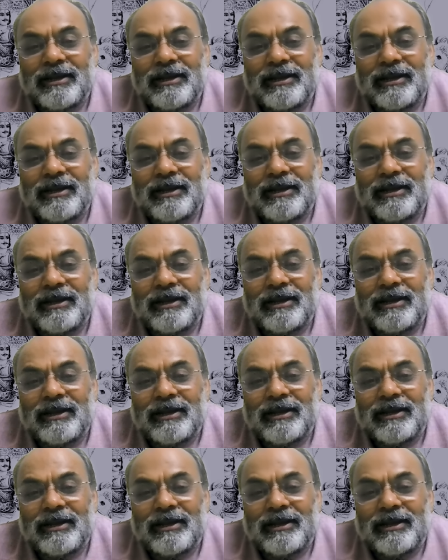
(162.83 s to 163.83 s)
Uh,
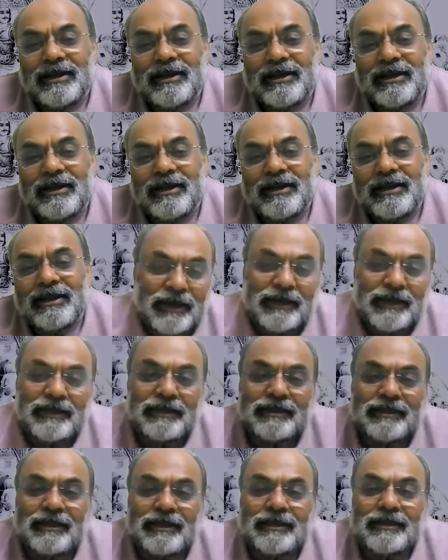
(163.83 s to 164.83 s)
uh,
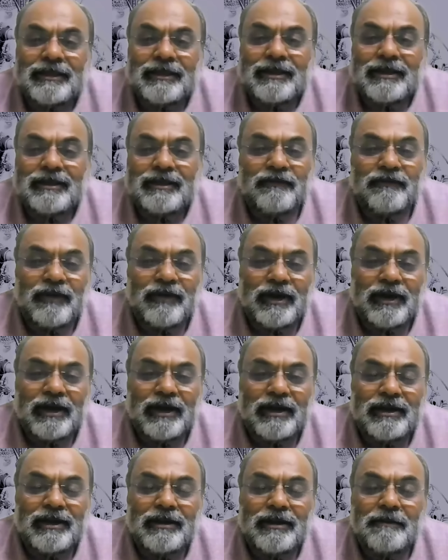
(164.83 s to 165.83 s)
and data will
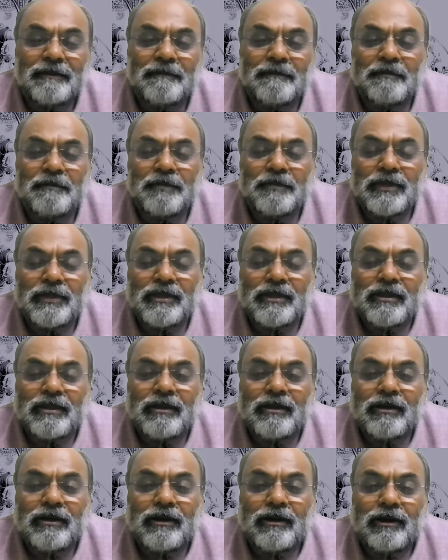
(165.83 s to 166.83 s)
pick up uh, anything
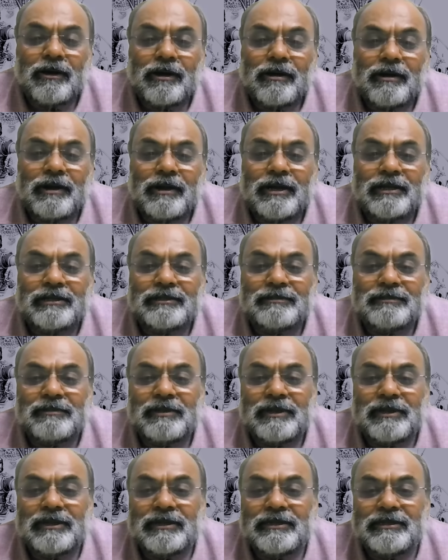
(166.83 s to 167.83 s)
that um, has been
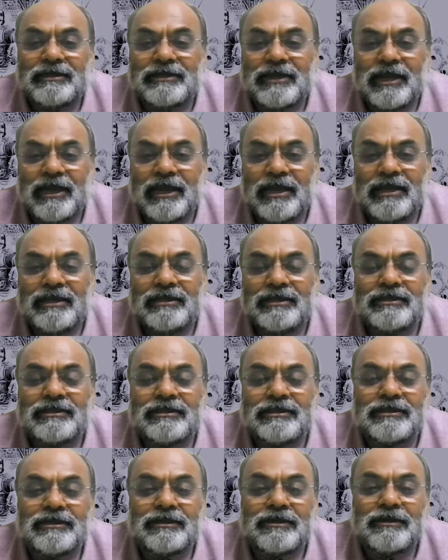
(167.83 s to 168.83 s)
modified
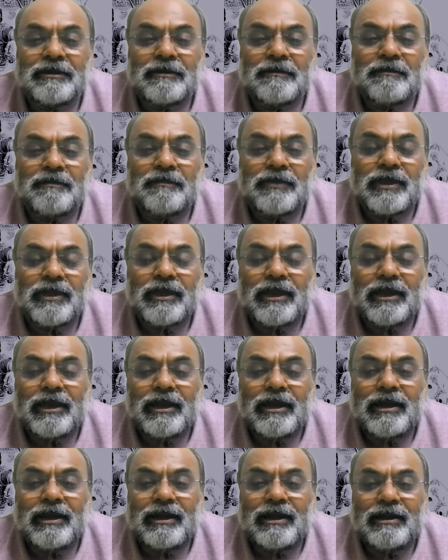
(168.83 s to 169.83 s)
or has been
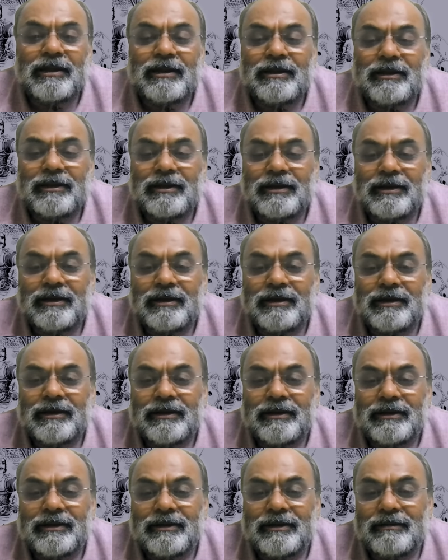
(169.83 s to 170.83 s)
changed and uh,
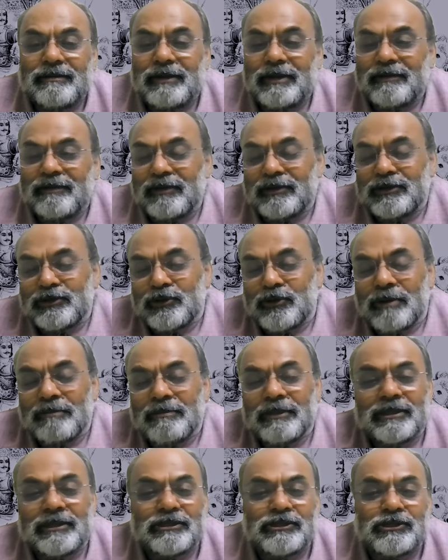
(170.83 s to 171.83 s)
it will show up in the
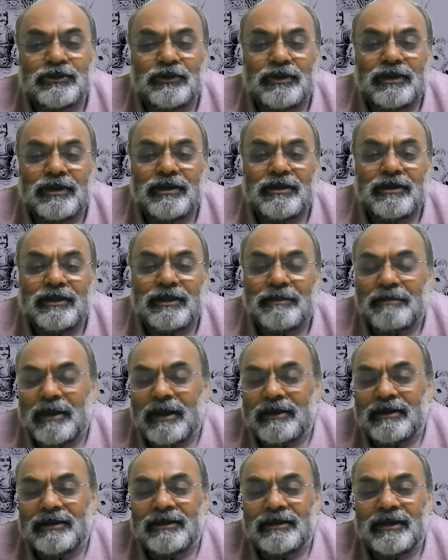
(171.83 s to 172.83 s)
story or the pattern that
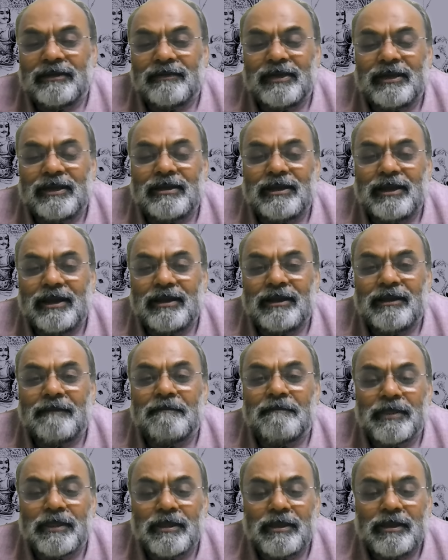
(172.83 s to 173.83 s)
we are creating
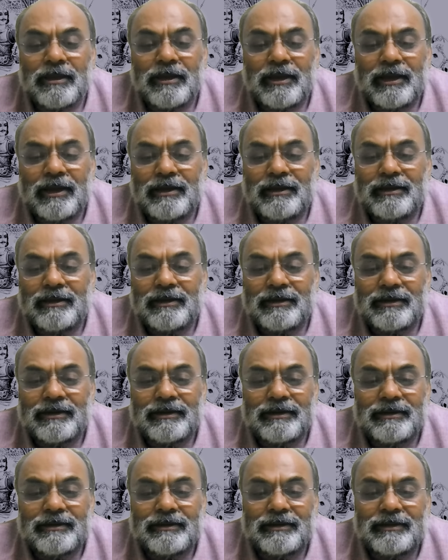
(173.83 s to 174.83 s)
and uh,
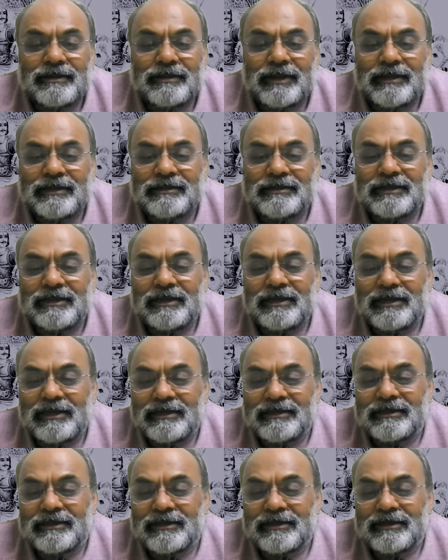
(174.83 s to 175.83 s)
that is the reason
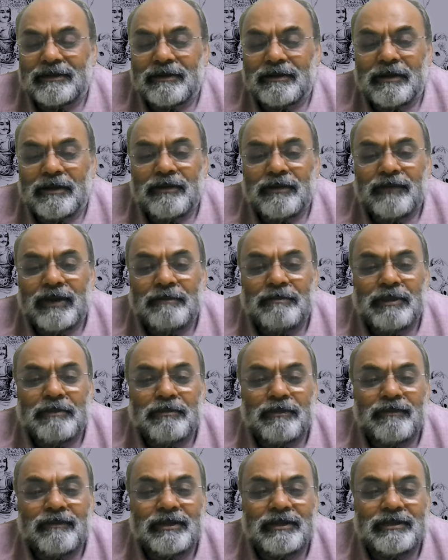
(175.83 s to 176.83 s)
why people will
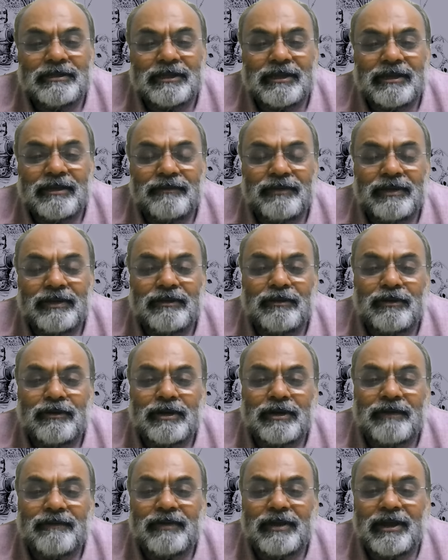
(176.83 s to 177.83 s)
say we don't have
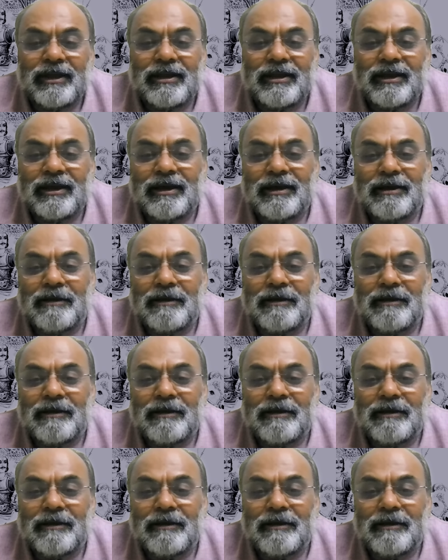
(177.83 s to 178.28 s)
data